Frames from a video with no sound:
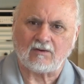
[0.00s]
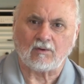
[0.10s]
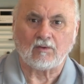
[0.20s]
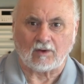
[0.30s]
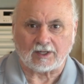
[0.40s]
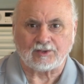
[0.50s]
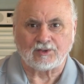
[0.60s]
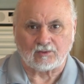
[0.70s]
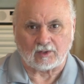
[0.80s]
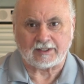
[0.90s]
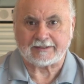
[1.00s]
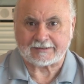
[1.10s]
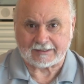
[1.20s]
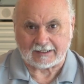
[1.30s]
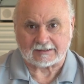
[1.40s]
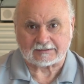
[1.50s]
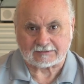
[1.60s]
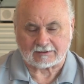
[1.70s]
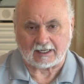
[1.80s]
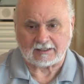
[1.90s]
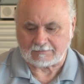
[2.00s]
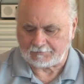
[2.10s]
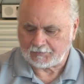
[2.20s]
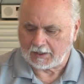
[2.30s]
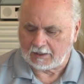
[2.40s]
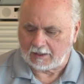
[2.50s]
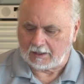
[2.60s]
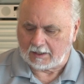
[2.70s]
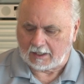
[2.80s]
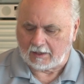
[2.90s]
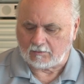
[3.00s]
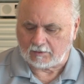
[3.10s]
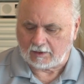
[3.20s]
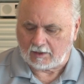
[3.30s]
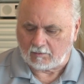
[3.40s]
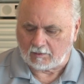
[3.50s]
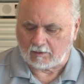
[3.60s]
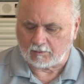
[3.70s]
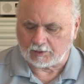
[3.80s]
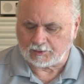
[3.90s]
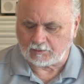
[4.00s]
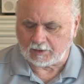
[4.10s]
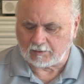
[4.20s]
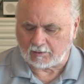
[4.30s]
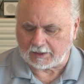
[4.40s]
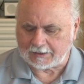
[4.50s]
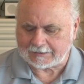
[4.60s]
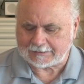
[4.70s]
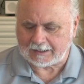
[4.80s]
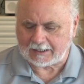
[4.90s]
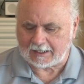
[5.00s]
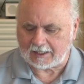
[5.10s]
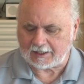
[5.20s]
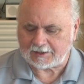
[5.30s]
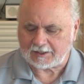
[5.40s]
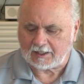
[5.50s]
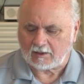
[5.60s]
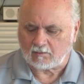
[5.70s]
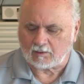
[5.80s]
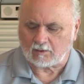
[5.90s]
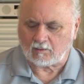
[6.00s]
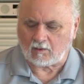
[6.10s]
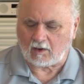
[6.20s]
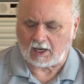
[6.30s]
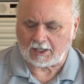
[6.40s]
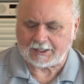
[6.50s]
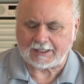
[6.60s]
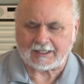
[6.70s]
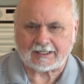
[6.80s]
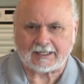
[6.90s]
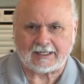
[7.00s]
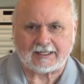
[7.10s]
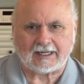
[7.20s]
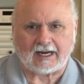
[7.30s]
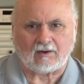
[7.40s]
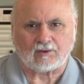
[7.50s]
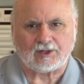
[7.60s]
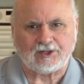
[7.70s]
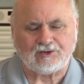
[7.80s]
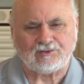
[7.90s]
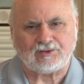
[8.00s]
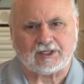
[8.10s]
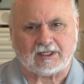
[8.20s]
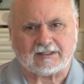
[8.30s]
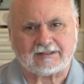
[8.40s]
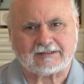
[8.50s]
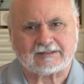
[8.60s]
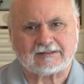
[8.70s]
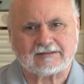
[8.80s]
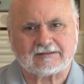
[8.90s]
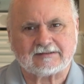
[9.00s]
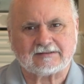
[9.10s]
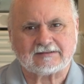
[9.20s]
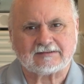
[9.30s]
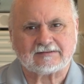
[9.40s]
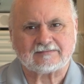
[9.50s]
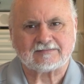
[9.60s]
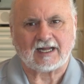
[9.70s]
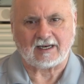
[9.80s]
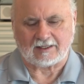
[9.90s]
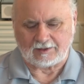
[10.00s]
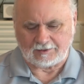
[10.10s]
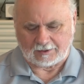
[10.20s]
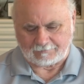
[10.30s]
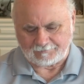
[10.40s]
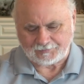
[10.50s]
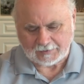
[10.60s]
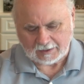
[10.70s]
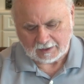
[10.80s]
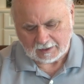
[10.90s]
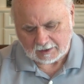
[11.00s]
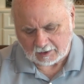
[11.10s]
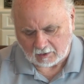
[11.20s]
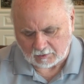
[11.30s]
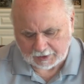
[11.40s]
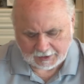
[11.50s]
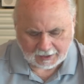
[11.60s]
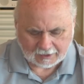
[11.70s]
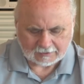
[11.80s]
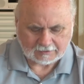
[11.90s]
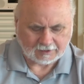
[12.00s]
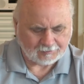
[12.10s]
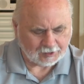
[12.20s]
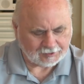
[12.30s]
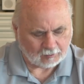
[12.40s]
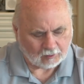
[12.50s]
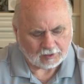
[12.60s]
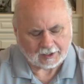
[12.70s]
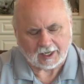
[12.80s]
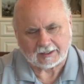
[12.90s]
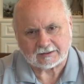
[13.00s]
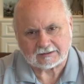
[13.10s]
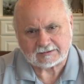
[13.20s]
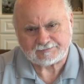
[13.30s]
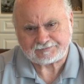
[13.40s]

We want to do what he says, right? And when we're doing what he says, we're walking in our newness. Hallelujah. Glory to God. Let's put some word on this.